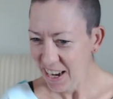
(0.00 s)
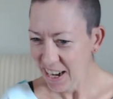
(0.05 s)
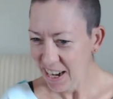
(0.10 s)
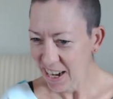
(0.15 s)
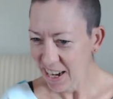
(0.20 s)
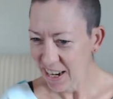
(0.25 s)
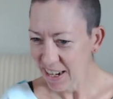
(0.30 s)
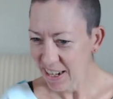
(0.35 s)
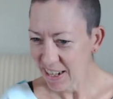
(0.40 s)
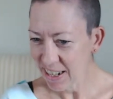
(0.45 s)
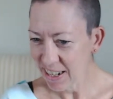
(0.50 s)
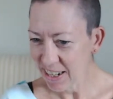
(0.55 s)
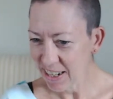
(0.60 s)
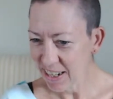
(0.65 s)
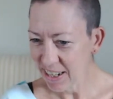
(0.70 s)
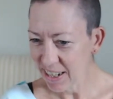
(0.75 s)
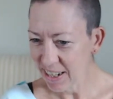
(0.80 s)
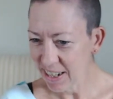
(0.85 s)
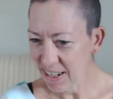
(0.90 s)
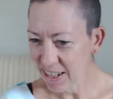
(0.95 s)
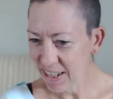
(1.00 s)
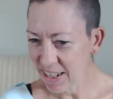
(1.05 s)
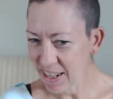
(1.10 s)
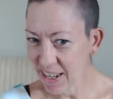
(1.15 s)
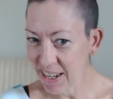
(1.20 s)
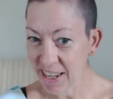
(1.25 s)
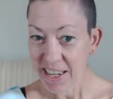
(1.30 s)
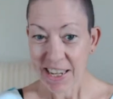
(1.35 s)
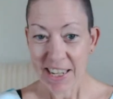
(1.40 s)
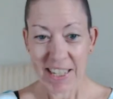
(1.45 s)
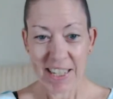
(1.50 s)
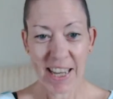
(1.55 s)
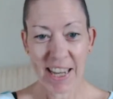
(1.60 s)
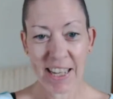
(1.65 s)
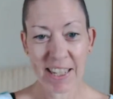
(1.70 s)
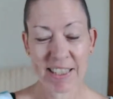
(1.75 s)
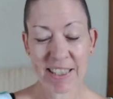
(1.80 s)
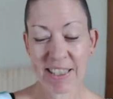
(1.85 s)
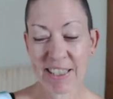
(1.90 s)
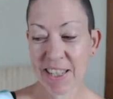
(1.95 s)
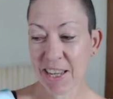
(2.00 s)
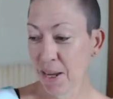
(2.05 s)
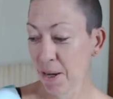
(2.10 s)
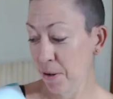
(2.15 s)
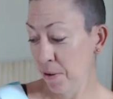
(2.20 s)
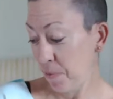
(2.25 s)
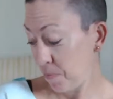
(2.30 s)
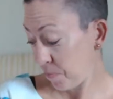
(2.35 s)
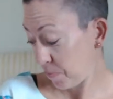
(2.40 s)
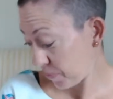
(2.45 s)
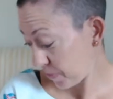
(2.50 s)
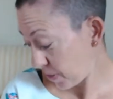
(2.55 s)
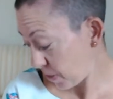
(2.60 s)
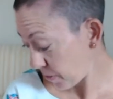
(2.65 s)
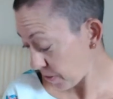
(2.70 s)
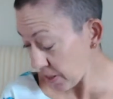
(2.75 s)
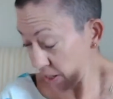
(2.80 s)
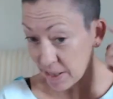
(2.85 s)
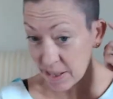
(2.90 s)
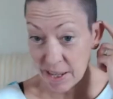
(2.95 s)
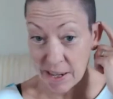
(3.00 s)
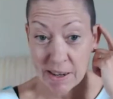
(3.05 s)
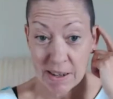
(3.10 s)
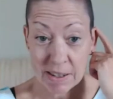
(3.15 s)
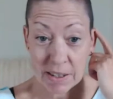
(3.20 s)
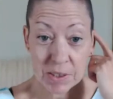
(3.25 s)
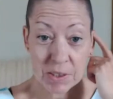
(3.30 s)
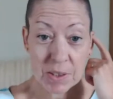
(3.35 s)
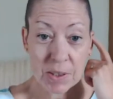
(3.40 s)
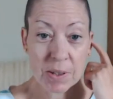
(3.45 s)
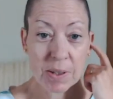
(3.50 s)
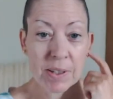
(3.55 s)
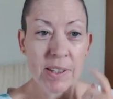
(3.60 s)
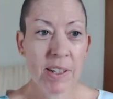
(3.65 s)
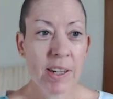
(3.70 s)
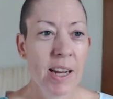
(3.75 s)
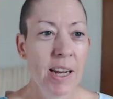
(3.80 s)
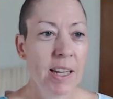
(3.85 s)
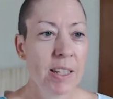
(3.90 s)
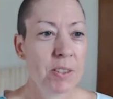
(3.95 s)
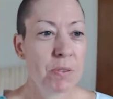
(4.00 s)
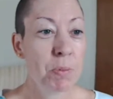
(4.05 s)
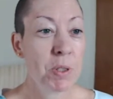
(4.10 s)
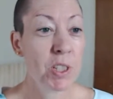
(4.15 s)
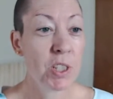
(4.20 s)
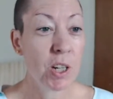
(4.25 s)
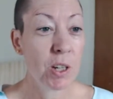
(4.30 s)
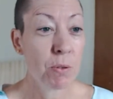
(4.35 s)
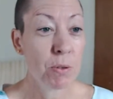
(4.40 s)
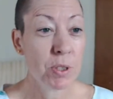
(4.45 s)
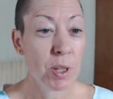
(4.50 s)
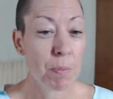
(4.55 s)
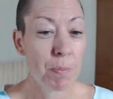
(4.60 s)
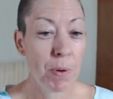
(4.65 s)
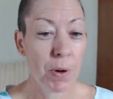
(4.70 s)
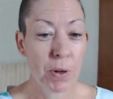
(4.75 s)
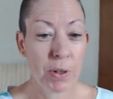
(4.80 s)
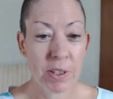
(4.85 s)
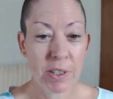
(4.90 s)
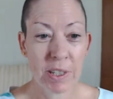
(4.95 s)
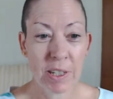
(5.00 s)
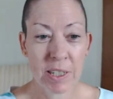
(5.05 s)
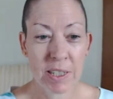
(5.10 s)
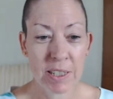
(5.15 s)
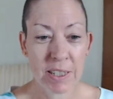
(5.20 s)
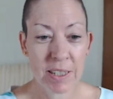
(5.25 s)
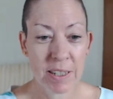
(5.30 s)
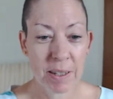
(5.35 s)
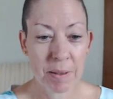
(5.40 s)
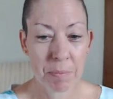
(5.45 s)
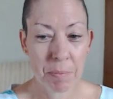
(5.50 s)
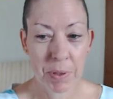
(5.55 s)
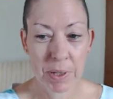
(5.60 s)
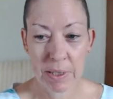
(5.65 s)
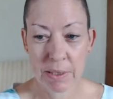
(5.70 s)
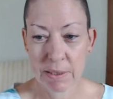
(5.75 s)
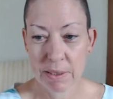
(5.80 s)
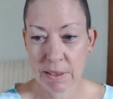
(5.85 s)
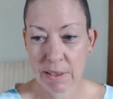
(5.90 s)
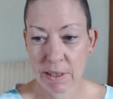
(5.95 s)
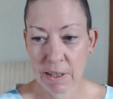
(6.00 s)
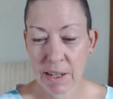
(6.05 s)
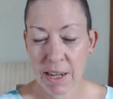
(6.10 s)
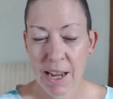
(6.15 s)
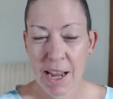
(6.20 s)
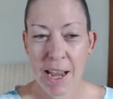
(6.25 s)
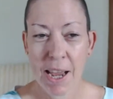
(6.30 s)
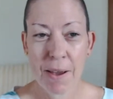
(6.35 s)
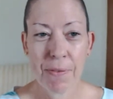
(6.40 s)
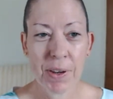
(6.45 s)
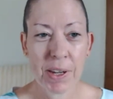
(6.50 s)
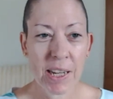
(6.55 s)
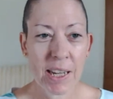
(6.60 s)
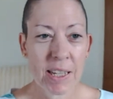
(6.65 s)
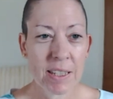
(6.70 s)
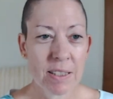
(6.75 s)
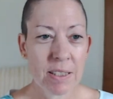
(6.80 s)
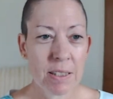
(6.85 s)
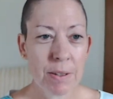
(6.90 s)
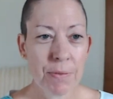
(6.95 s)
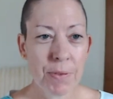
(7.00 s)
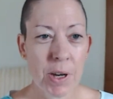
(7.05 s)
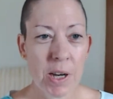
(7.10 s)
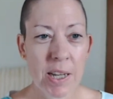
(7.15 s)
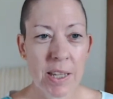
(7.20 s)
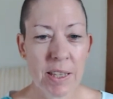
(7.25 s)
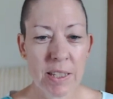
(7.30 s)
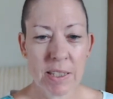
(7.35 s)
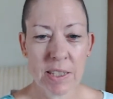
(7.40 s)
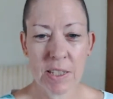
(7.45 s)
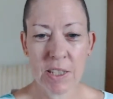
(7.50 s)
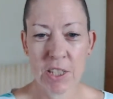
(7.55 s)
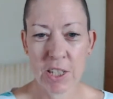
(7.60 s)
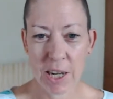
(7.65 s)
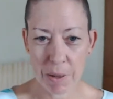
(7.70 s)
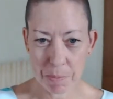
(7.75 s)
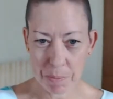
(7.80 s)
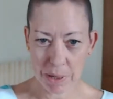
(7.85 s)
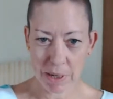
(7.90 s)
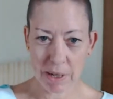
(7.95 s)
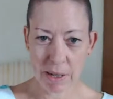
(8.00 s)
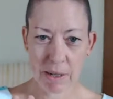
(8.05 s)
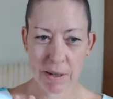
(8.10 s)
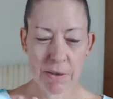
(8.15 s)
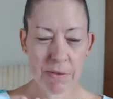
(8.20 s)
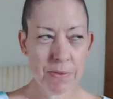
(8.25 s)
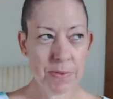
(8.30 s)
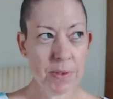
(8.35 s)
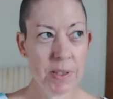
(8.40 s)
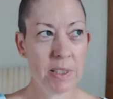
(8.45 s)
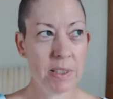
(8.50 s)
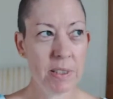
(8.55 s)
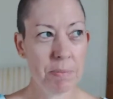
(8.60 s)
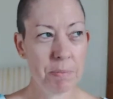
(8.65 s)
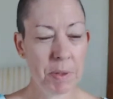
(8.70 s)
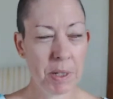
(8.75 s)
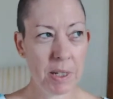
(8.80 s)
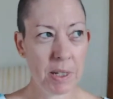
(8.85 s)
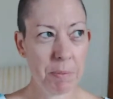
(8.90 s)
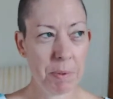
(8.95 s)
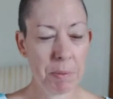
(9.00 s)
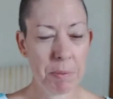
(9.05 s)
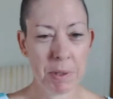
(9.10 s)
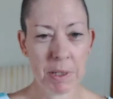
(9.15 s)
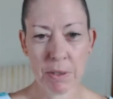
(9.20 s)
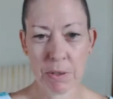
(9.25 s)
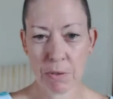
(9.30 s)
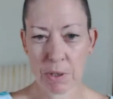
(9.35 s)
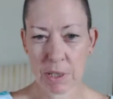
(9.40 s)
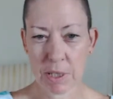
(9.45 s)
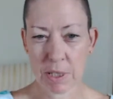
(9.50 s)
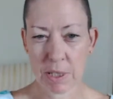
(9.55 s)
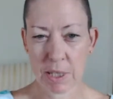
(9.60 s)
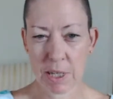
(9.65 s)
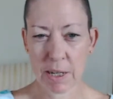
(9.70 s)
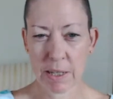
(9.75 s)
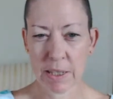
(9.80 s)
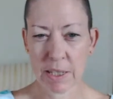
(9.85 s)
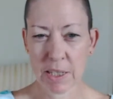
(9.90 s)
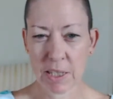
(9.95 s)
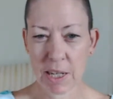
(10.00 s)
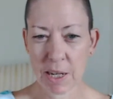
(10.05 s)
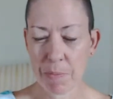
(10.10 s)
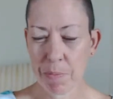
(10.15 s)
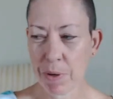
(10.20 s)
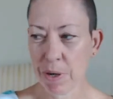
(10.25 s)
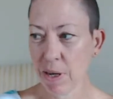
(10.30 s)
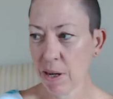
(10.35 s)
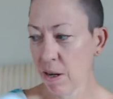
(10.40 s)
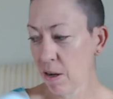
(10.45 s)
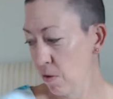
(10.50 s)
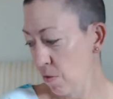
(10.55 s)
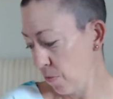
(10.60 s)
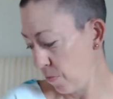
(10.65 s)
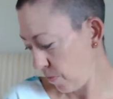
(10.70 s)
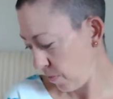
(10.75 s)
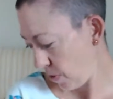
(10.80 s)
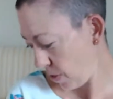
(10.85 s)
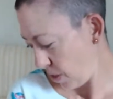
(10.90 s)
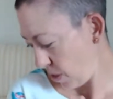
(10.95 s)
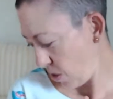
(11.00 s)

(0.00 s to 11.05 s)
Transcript: La la la la la. Yes, so, the Arga's on, which I also put on a 99p start. If I can get stuff either cheap enough, this is going to be my new strategy, either cheap enough